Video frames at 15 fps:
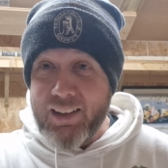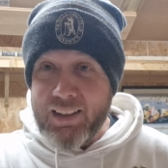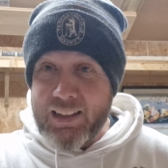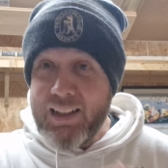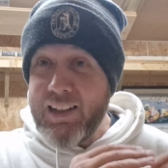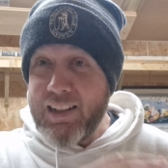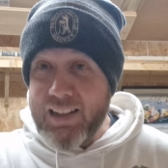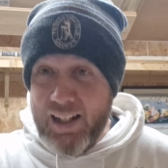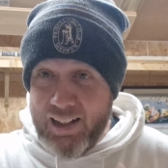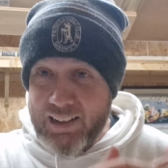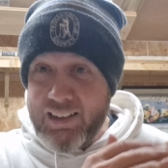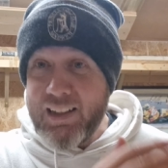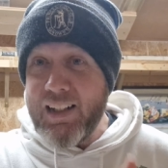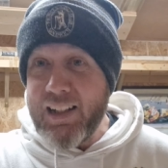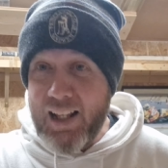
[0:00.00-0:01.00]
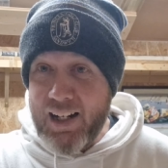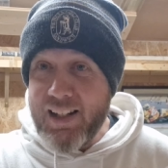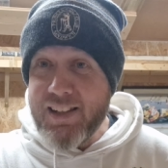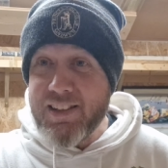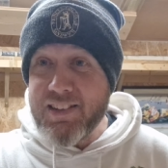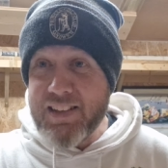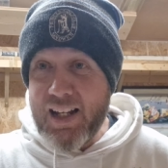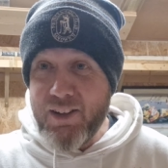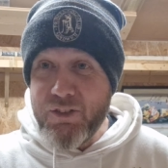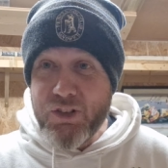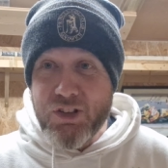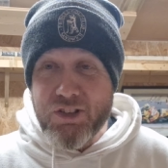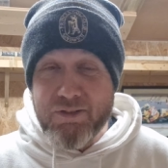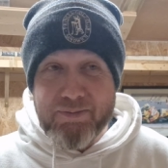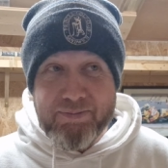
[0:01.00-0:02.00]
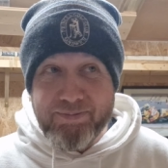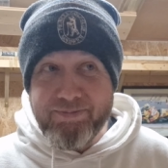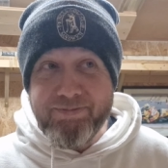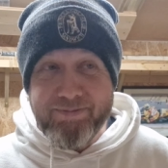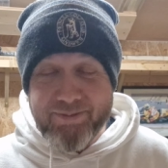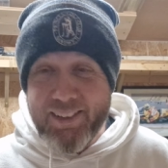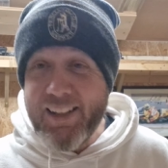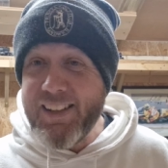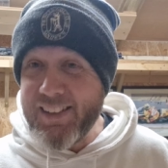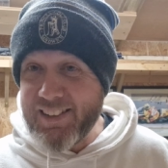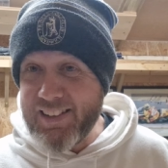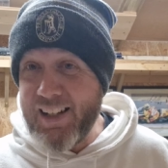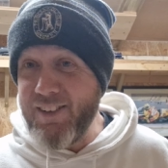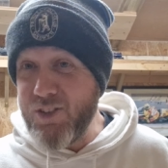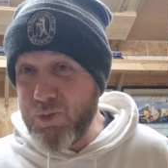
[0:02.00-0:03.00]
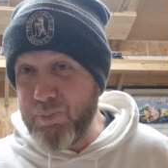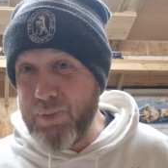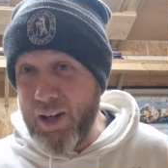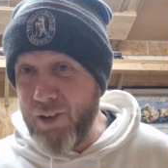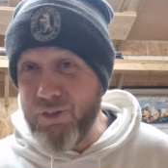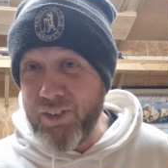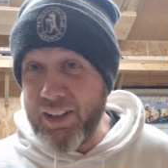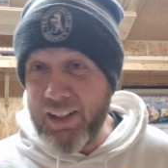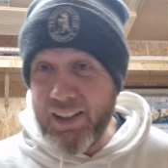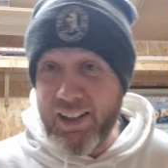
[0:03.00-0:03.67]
clickety clack, clickety clack, and it sounds, it sounds lovely.